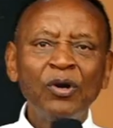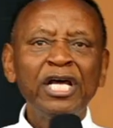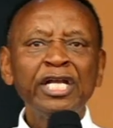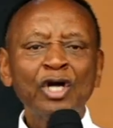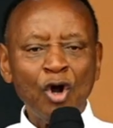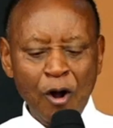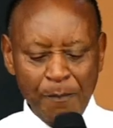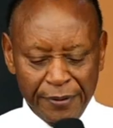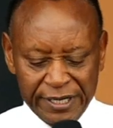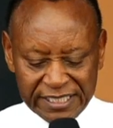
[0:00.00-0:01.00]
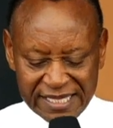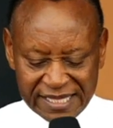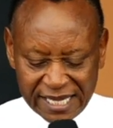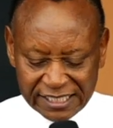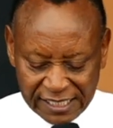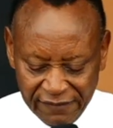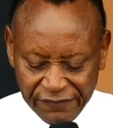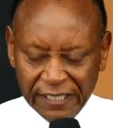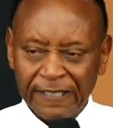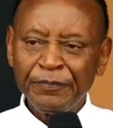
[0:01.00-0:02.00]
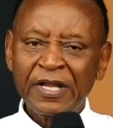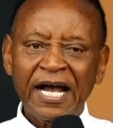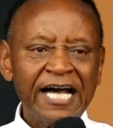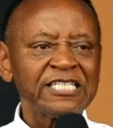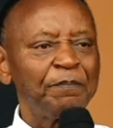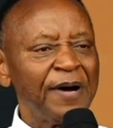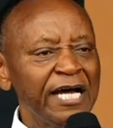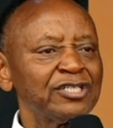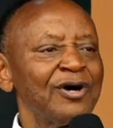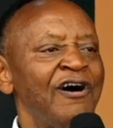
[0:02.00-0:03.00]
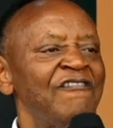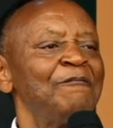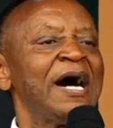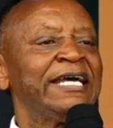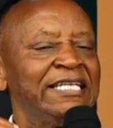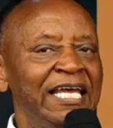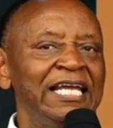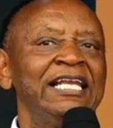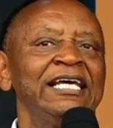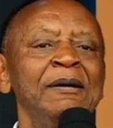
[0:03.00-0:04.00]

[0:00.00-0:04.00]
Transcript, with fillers: incorporate thanksgiving as part of my daily